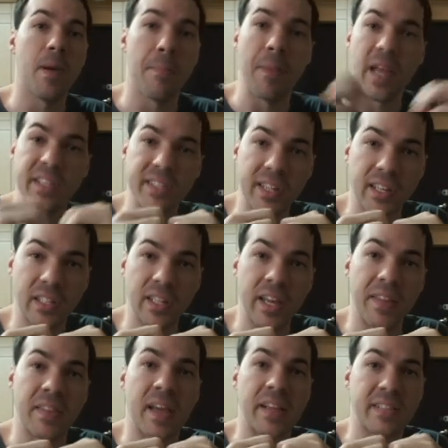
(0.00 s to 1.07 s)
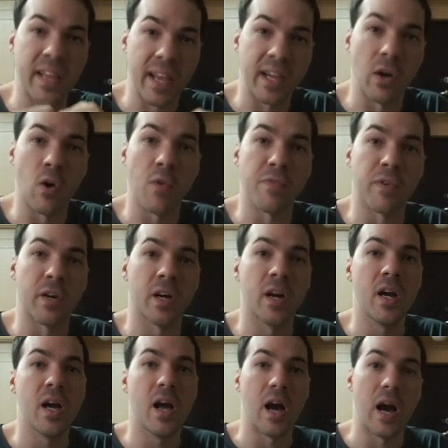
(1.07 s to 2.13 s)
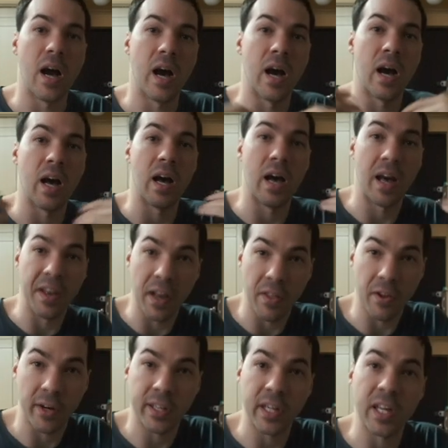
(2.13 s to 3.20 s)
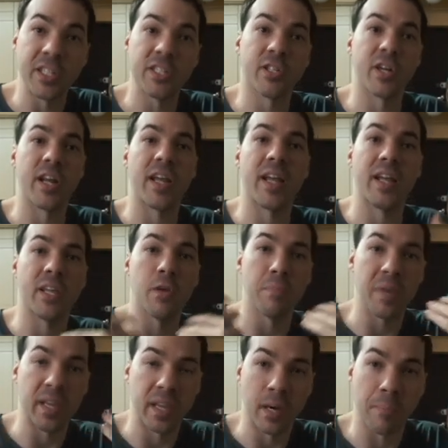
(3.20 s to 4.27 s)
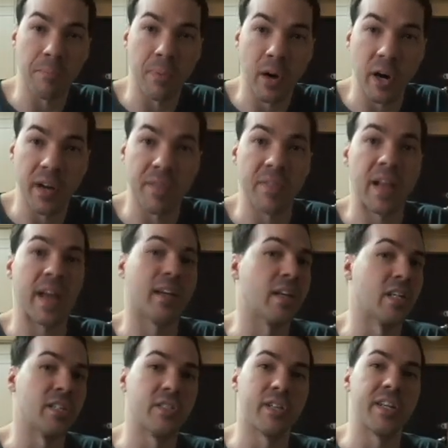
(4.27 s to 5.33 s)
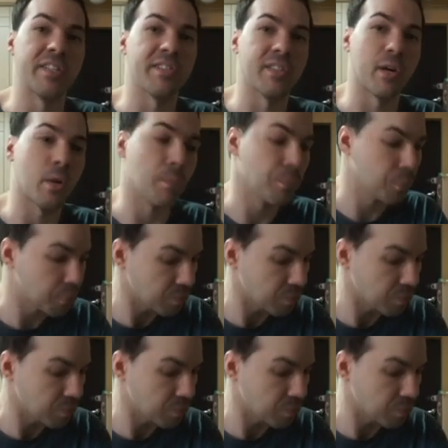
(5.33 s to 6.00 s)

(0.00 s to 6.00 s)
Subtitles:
Basically, they take over another country, you become part of that country, so